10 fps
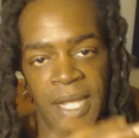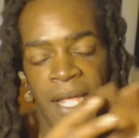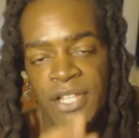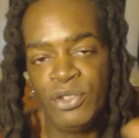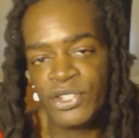
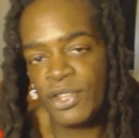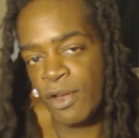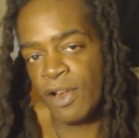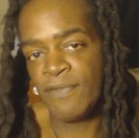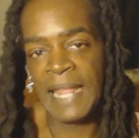And you
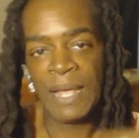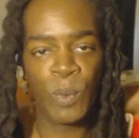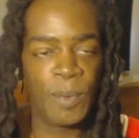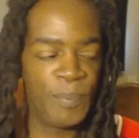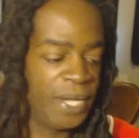start off
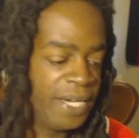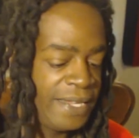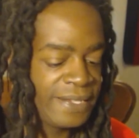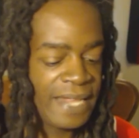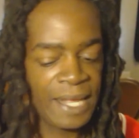like we're
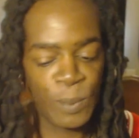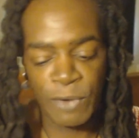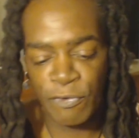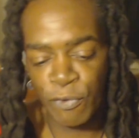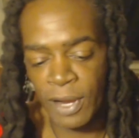buddies, like
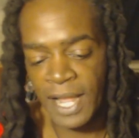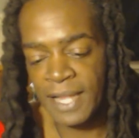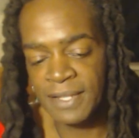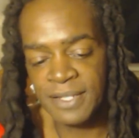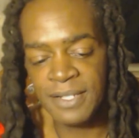we're
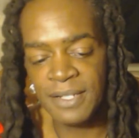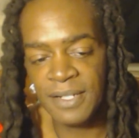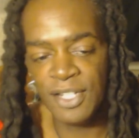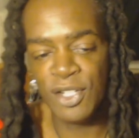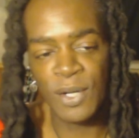friends,
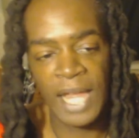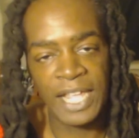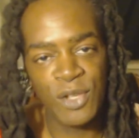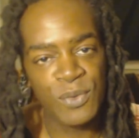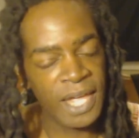you know,
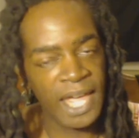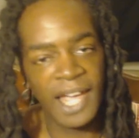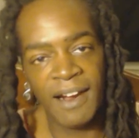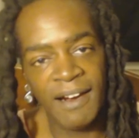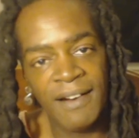like you
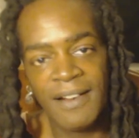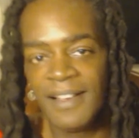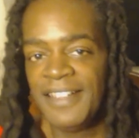care.